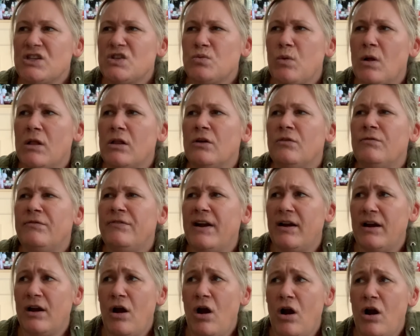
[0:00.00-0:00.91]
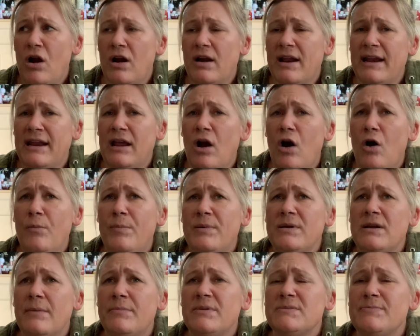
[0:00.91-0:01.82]
swallowed very hard and he
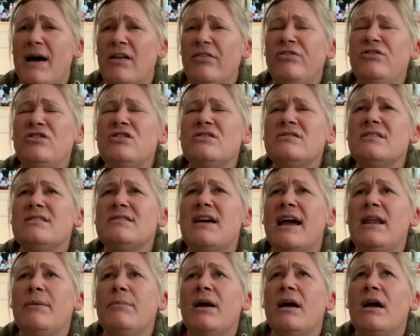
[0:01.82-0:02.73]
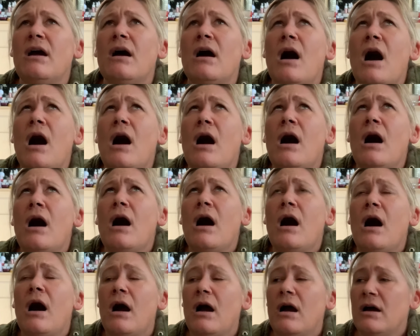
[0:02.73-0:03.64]
opened up his mouth just a tiny bit
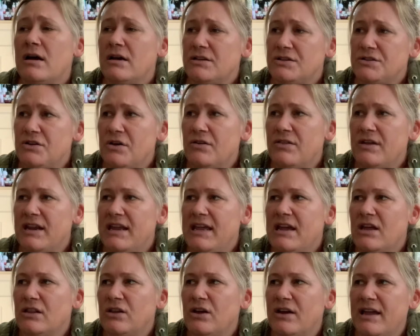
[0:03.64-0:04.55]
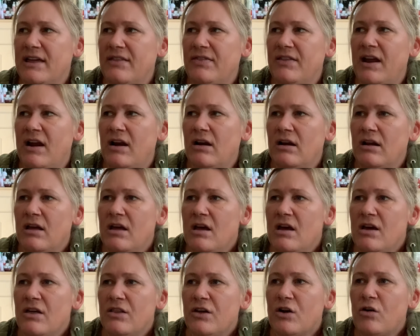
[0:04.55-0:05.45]
so that he could look in there.
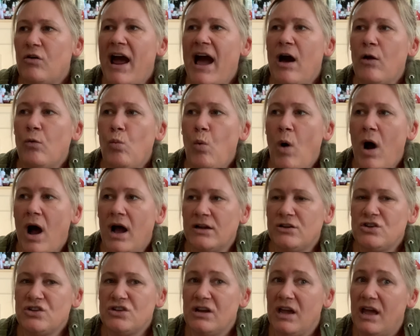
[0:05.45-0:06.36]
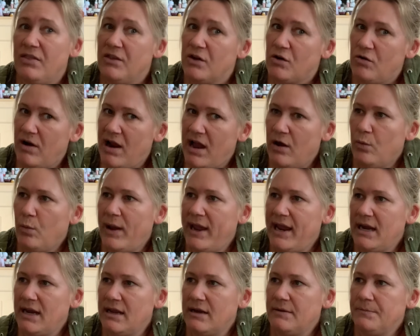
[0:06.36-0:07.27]
The crowd watched and the crowd
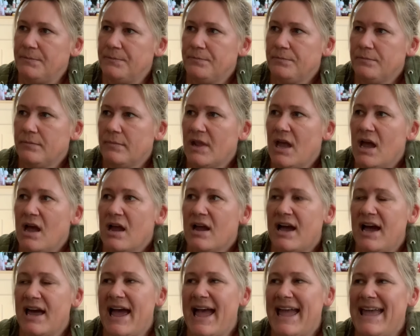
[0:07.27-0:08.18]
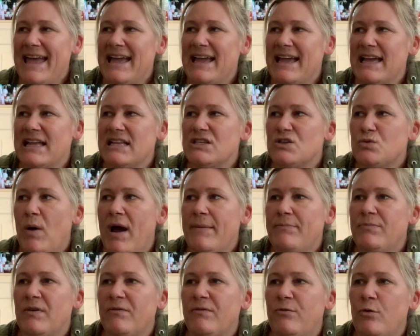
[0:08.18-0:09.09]
waited. Cut-Eye Higgins
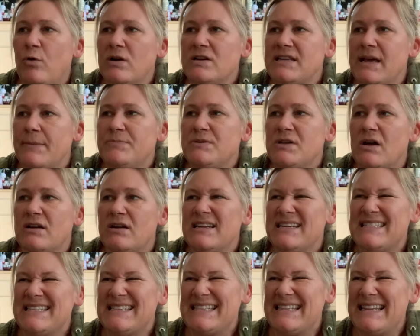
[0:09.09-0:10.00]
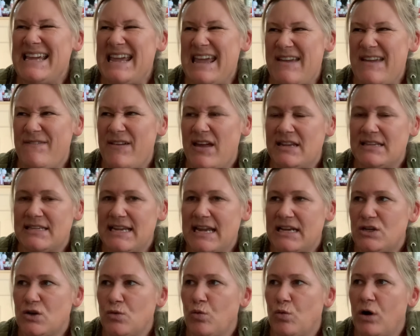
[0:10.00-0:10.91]
wiped the forceps on his sleeve and
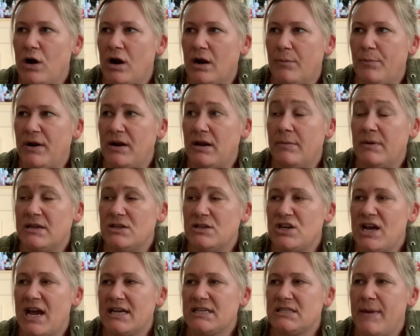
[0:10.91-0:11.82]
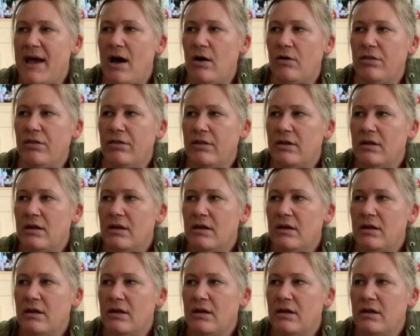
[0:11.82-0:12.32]
set to work putting them in Jack's mouth.